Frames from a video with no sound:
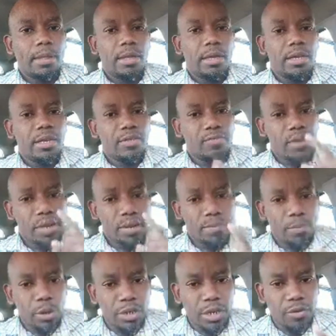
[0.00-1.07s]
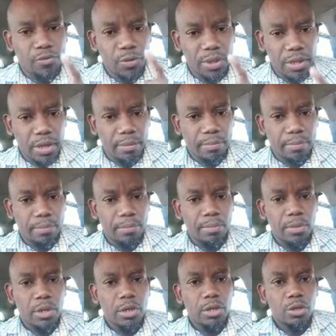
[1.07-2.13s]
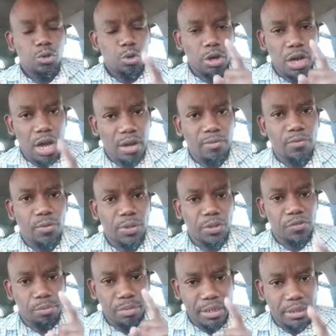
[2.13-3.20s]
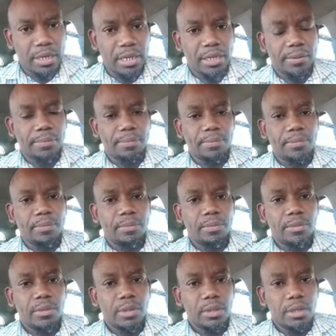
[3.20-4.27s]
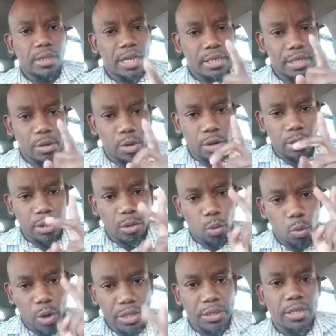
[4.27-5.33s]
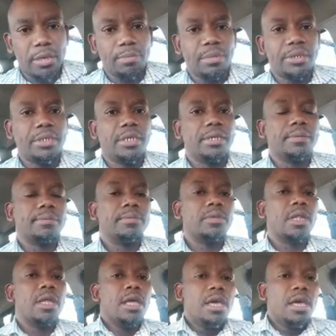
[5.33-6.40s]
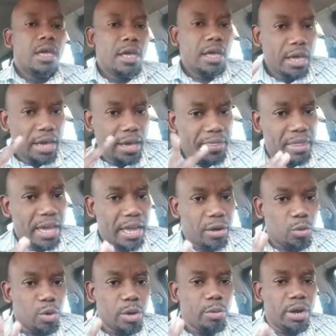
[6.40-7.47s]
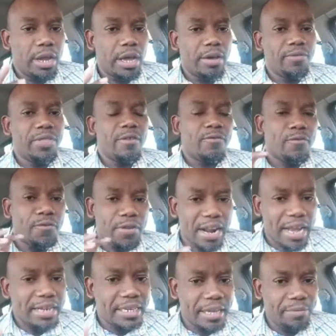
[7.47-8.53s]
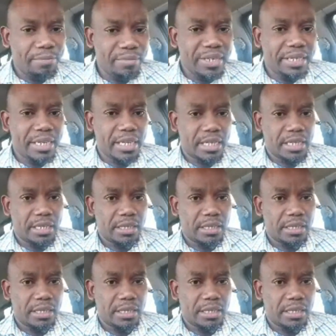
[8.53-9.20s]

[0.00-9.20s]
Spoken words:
It is very important for them to come for this meeting. That's the Wednesday meeting. And then we will have the Friday meeting.